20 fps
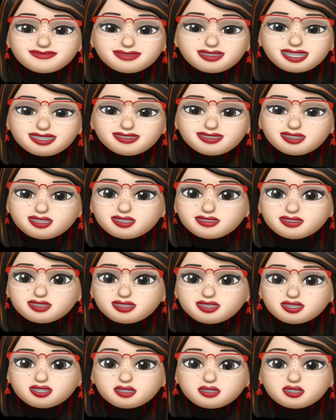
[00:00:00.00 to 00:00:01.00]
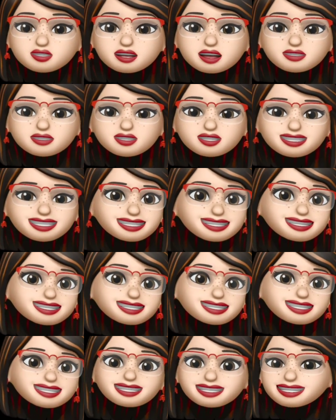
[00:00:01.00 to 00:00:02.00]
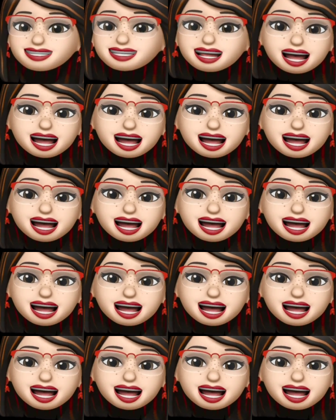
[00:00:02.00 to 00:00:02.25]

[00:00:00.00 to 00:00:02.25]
after I read this one, I was easily